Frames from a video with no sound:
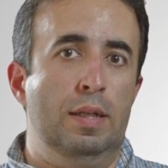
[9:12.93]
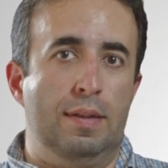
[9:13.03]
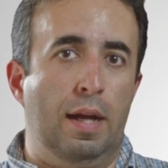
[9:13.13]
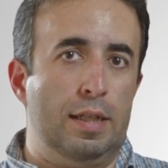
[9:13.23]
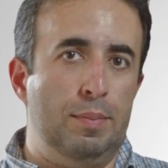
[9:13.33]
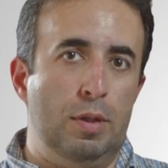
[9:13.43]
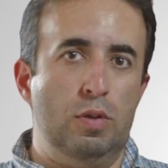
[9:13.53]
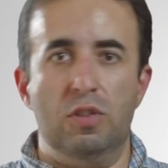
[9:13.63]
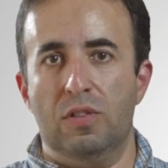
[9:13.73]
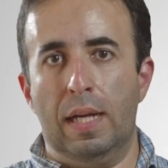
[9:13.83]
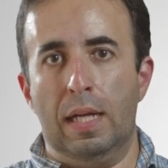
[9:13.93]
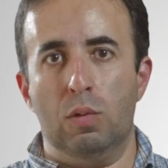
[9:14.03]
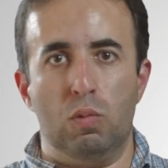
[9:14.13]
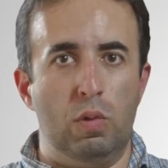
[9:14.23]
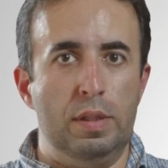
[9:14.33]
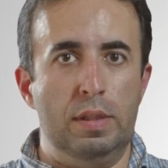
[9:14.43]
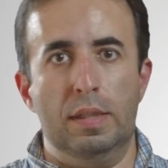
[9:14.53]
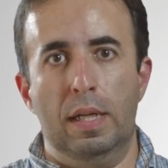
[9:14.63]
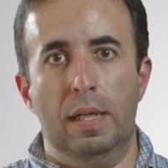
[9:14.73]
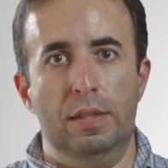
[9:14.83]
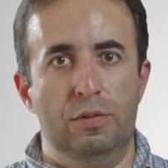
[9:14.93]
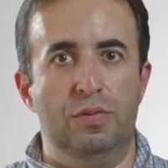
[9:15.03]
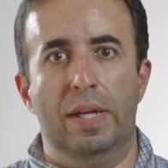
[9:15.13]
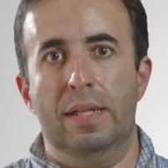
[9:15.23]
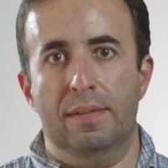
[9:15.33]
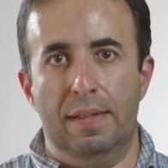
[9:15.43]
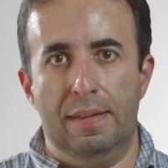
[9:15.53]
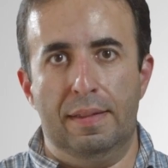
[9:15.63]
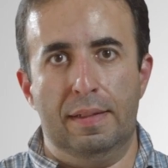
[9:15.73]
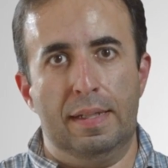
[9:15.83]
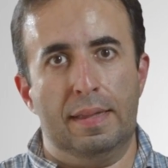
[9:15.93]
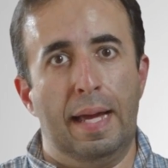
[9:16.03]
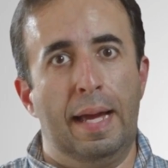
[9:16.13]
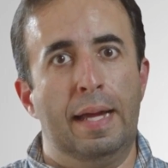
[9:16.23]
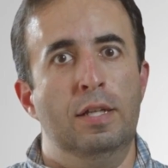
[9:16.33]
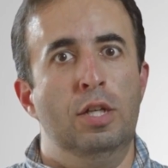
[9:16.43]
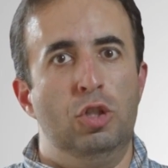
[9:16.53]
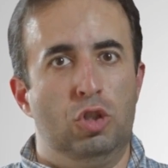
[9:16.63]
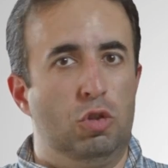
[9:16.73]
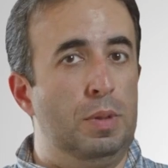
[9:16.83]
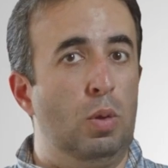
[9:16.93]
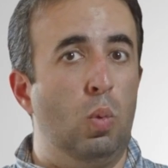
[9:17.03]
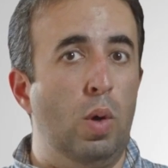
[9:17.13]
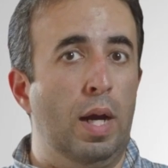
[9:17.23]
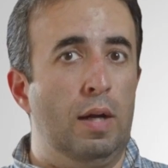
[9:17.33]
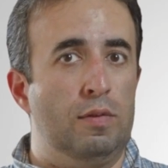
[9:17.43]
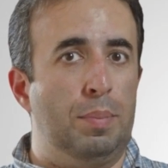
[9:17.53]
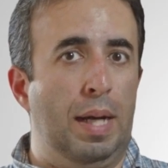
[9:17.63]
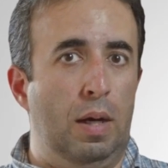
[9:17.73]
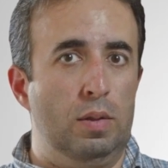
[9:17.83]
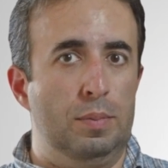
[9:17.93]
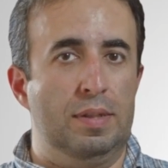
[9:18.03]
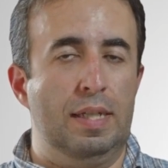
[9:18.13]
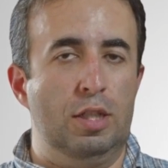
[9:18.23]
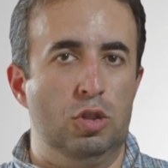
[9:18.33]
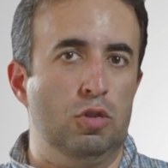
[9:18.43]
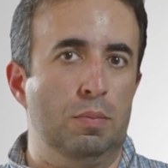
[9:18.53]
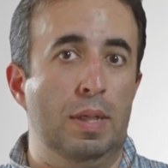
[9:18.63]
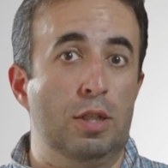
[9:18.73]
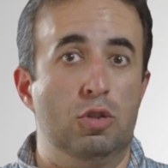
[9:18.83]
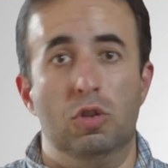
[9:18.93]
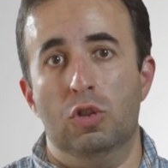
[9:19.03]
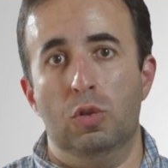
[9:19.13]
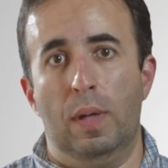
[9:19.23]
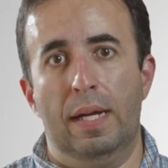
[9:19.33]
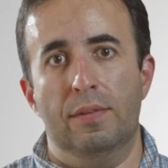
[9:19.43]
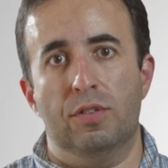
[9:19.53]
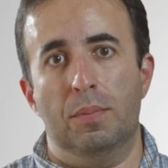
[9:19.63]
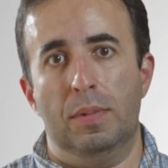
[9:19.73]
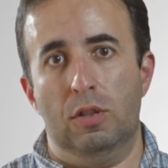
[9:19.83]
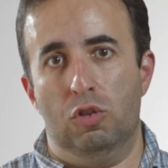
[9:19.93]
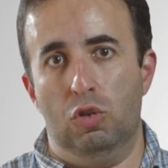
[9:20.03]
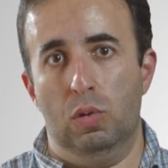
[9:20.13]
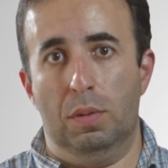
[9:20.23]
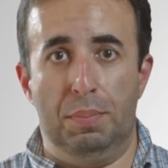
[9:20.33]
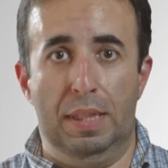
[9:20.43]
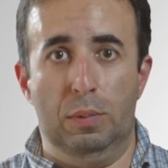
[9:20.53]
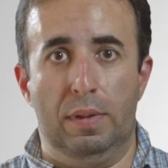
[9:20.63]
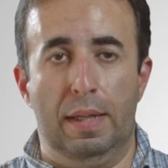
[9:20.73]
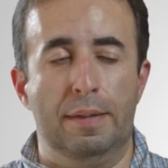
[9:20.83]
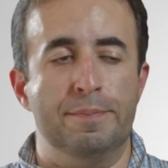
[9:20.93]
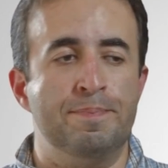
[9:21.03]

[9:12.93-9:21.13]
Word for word: documentary style, run and gun events, anything like that. Just be aware of the power limitations and make sure you have something to compete with that.